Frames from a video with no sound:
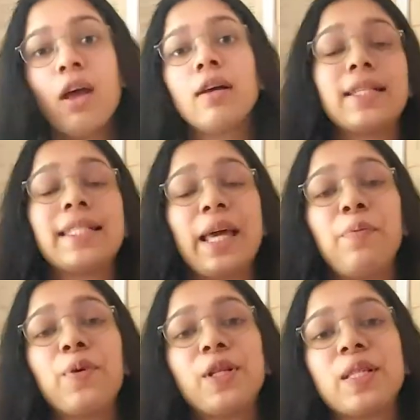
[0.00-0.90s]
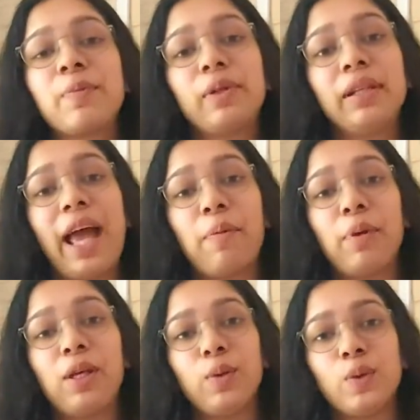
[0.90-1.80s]
The same principle can
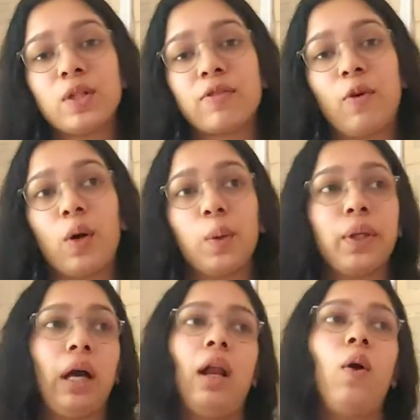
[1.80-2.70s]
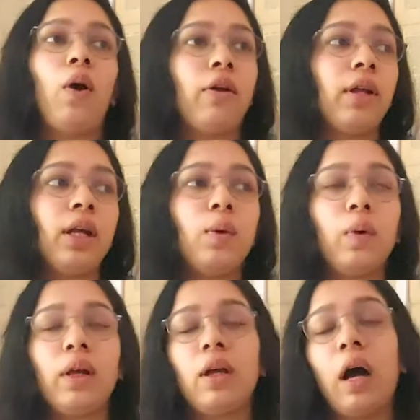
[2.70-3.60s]
be used for doing our laundry,
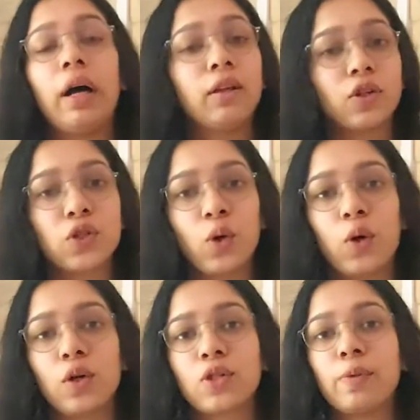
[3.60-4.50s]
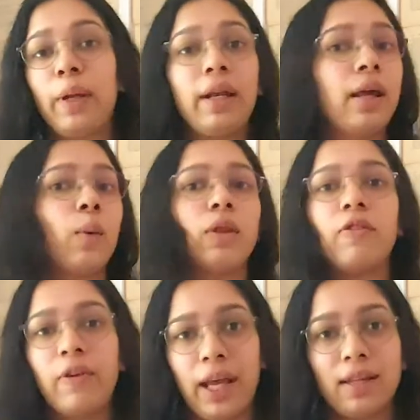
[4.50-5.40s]
doing other chores, meeting with
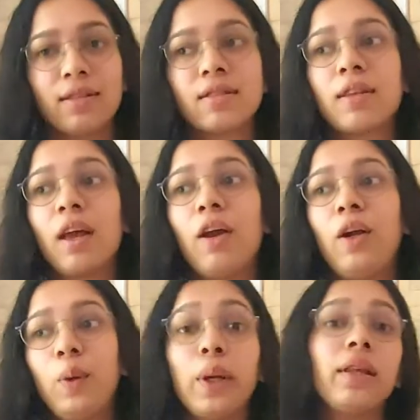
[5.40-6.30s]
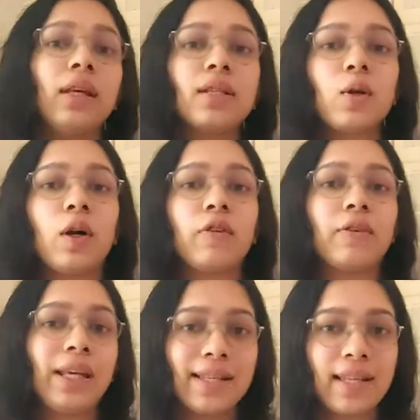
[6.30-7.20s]
friends, doing these sort of
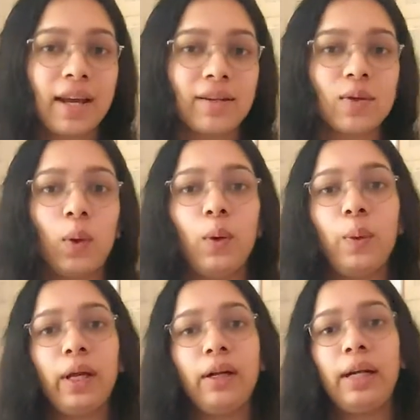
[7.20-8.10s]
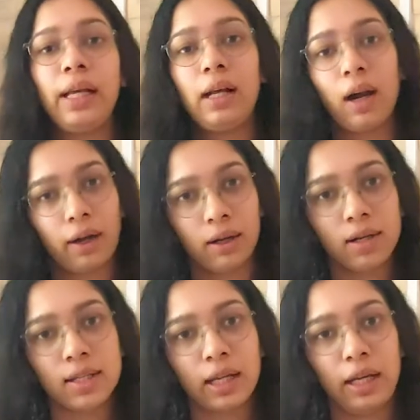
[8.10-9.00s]
resets or doing
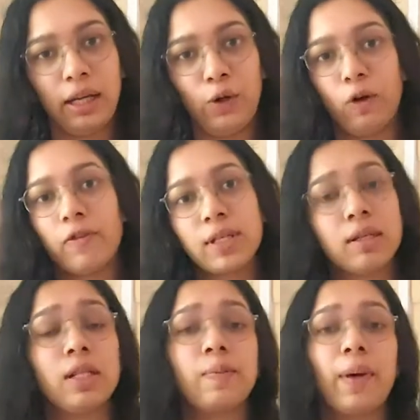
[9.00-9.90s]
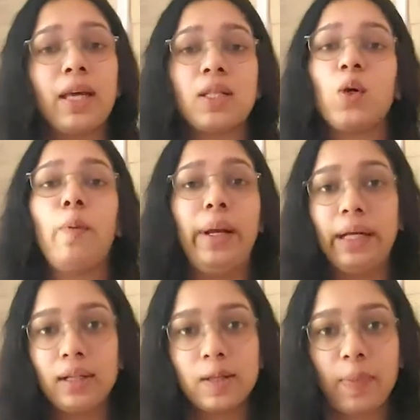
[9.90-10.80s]
declutters in your physical space, your
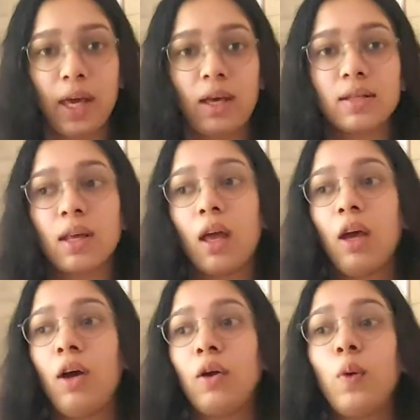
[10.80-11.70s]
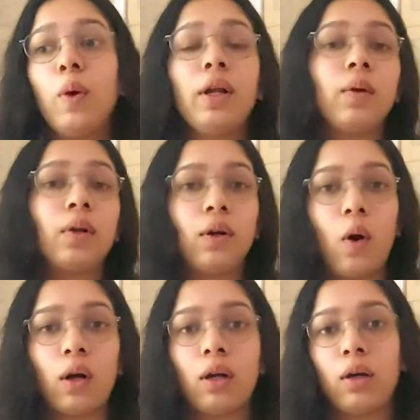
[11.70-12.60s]
mental space, going to the
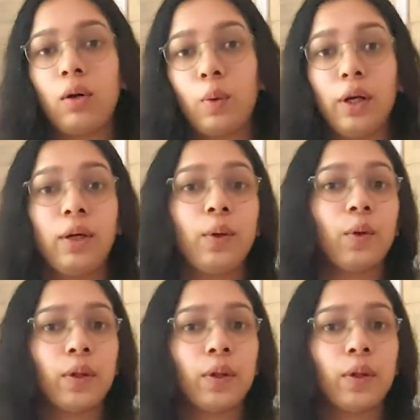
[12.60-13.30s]
doctor, going to your